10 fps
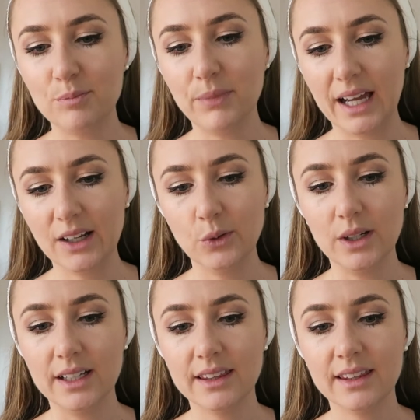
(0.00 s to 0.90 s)
I'm back
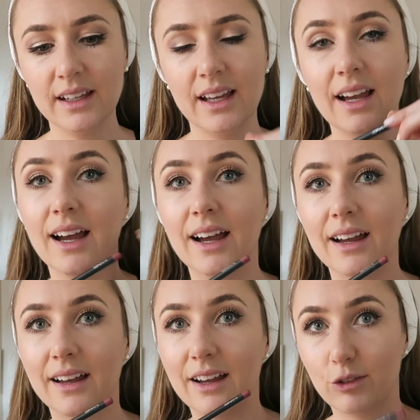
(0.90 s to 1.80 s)
with
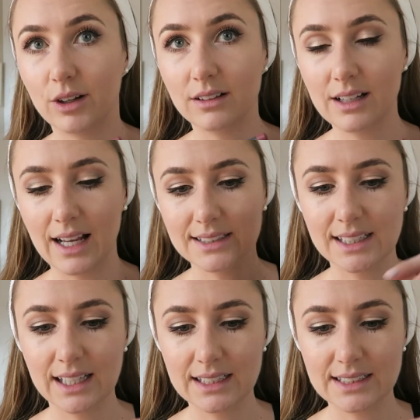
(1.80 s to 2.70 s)
a real
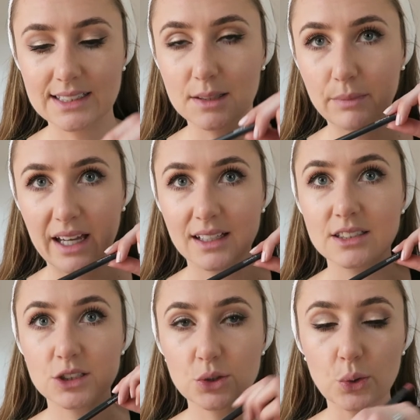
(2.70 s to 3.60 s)
classic. This is the MAC
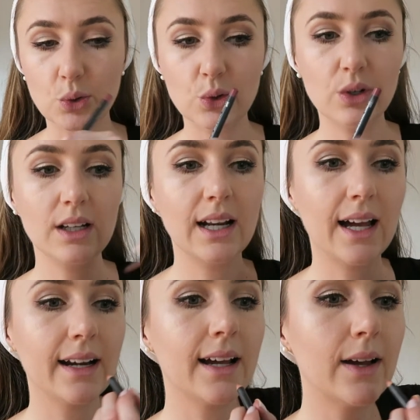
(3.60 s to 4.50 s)
Soar
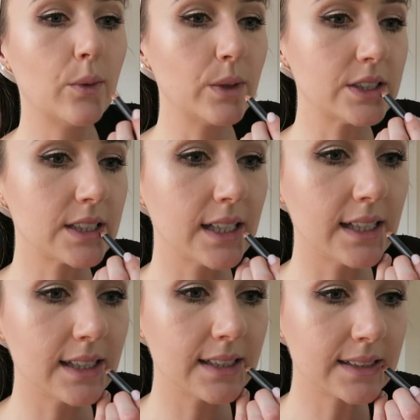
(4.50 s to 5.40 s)
liner, which
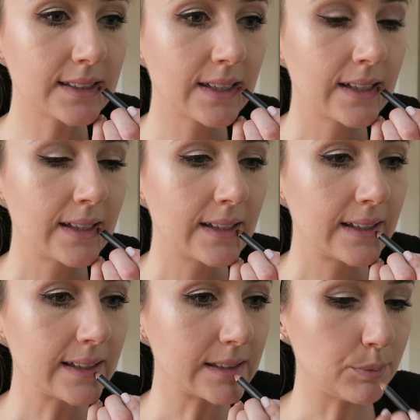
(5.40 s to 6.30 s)
is
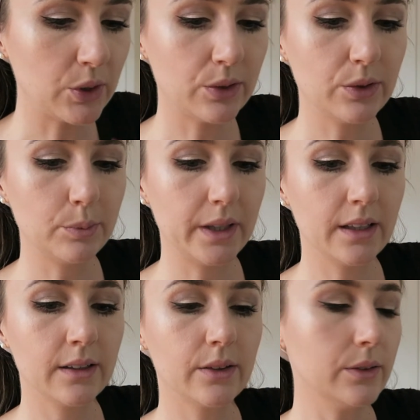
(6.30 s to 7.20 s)
this beautiful
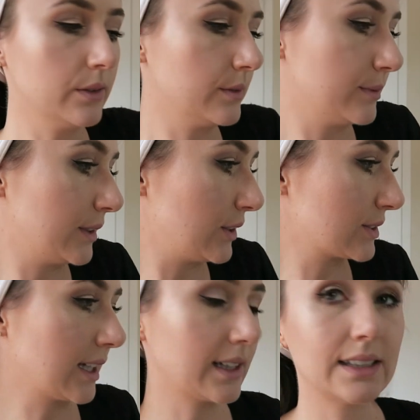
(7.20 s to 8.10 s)
pink. Oh, it
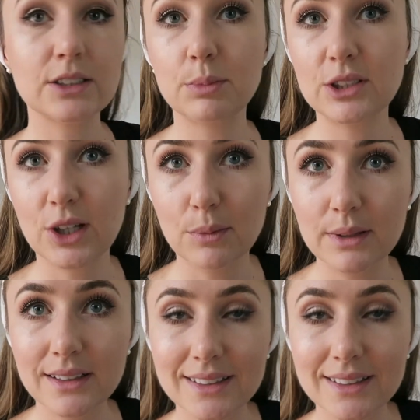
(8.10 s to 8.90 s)
looks like it needs to be sharpened.